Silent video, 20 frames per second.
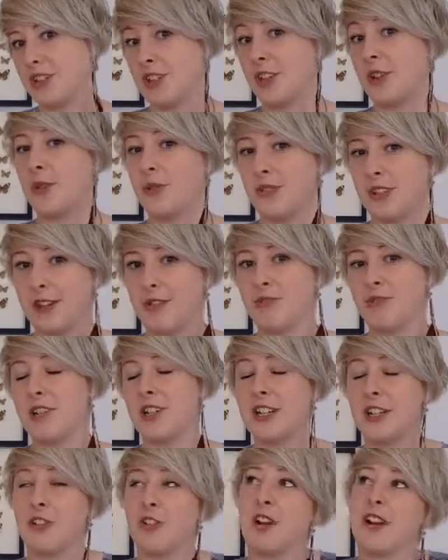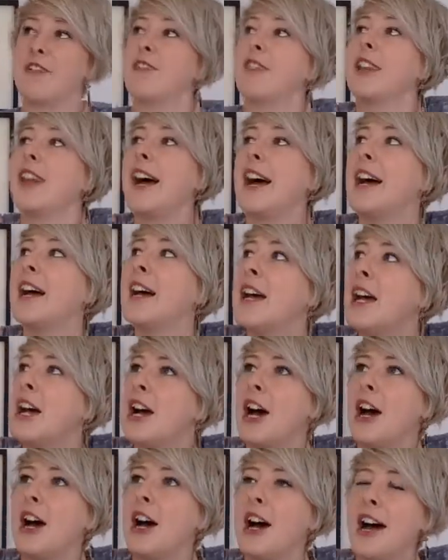So they're really great for
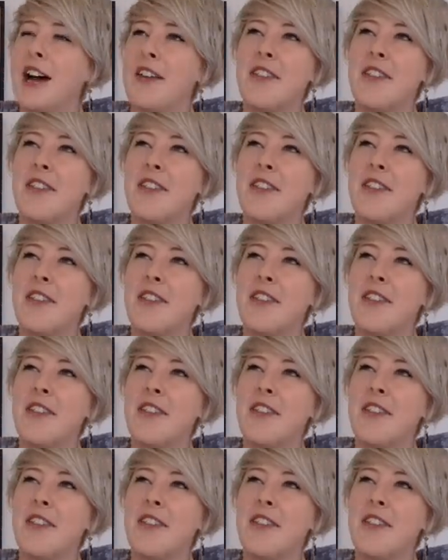that.